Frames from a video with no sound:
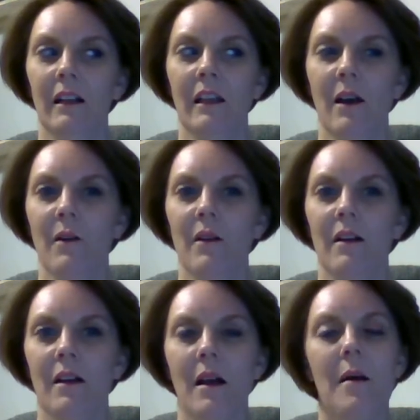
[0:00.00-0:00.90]
Hello,
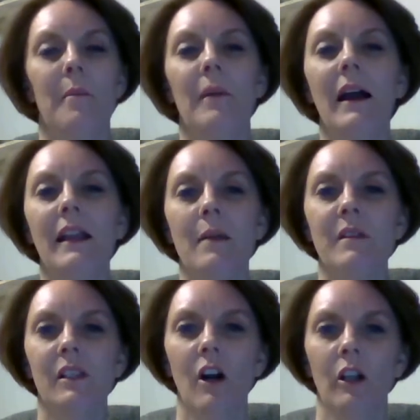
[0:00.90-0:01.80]
my name
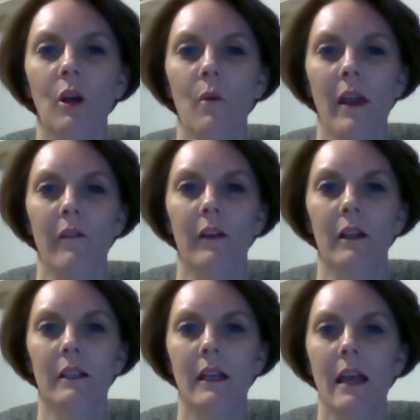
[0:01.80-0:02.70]
is Carla
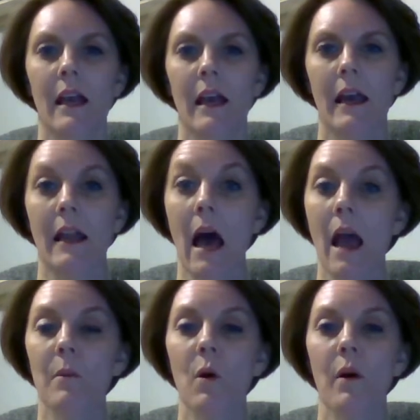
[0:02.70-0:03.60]
Wakefield, and
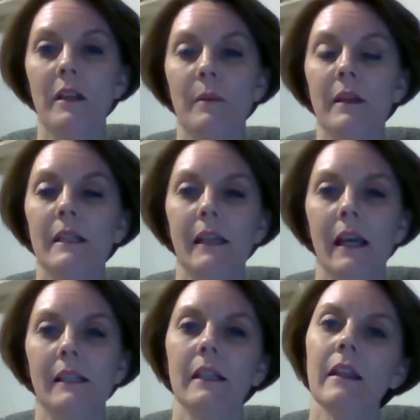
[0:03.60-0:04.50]
I'm going to be
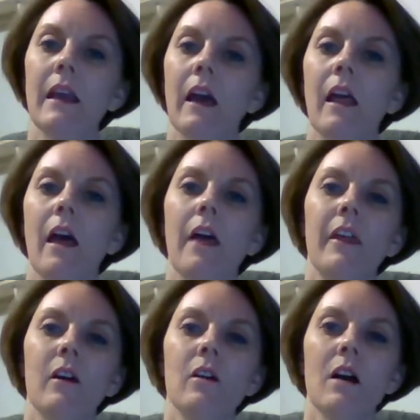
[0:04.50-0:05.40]
discussing the
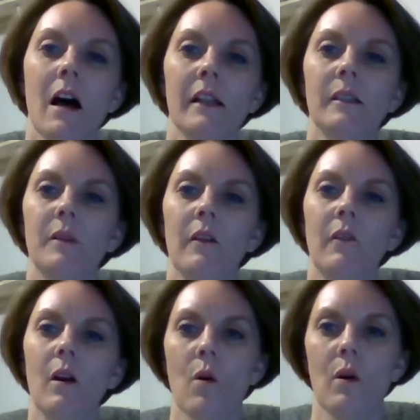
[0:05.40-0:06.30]
ethical concept of
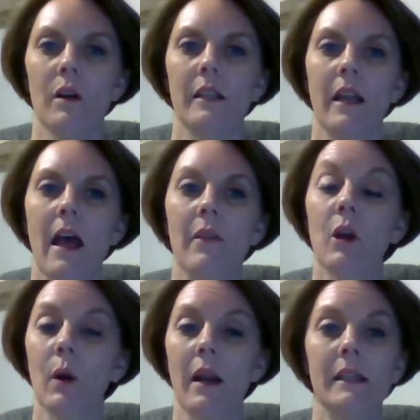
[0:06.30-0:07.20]
our course that had the
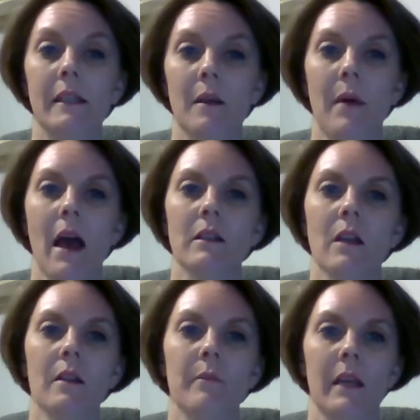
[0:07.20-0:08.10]
greatest impact
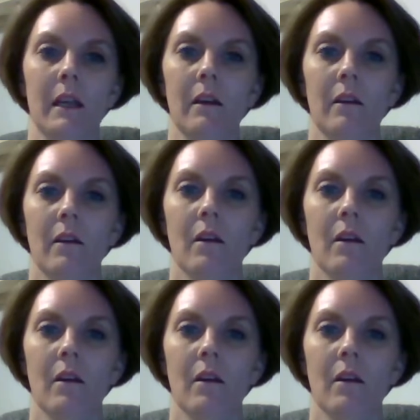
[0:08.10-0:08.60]
on me,